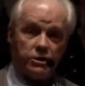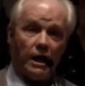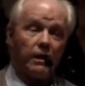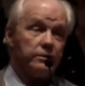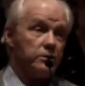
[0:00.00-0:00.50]

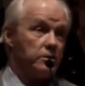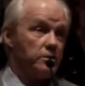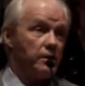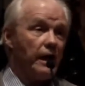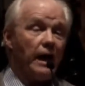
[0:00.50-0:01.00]

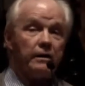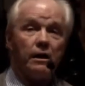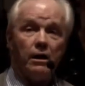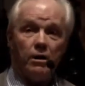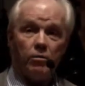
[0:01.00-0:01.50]
challenges to
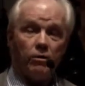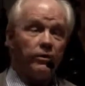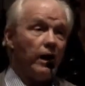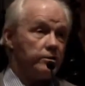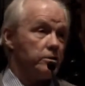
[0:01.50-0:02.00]
that
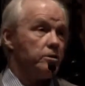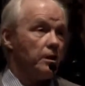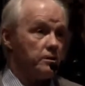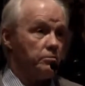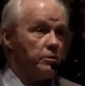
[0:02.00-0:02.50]
will not
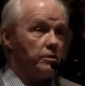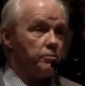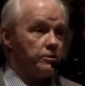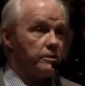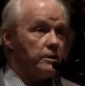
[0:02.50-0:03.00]
just be
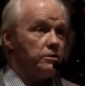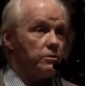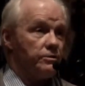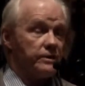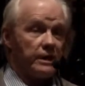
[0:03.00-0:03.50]

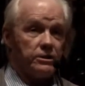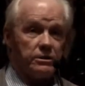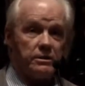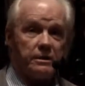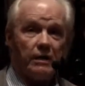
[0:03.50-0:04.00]
procedural
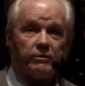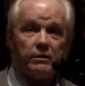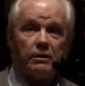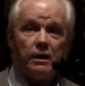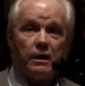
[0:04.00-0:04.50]
Section
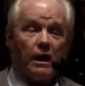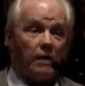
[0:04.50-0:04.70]
7.